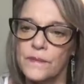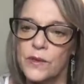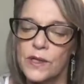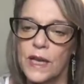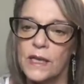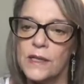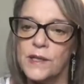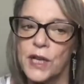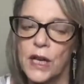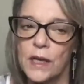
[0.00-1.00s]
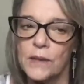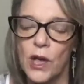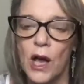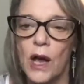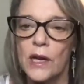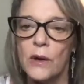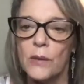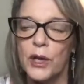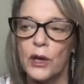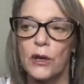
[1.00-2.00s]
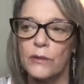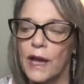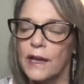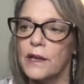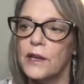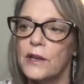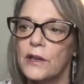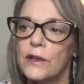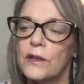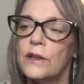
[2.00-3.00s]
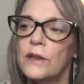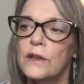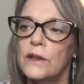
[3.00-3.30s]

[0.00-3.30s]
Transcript: So we take this time to honor where we are right here